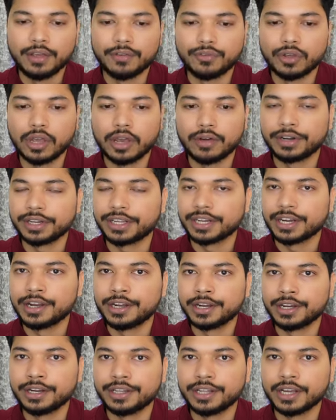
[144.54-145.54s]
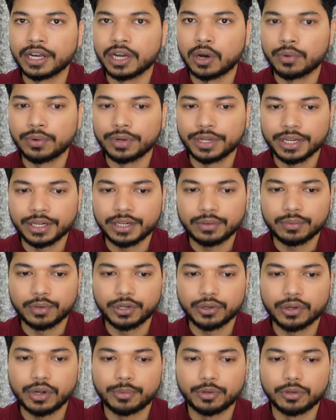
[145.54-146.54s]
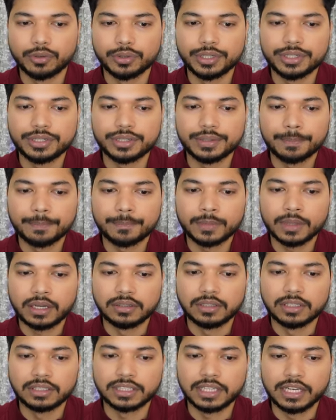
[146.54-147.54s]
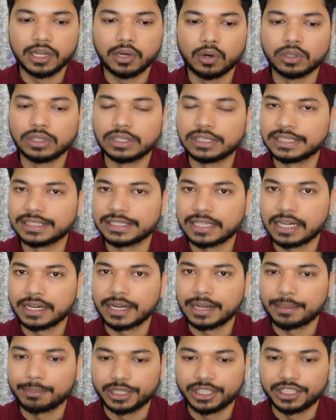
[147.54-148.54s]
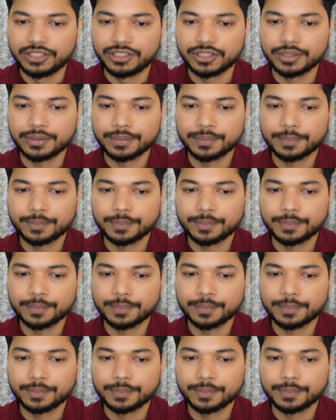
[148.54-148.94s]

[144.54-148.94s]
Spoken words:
If you haven't created the account yet, what you have to do is just click on start application.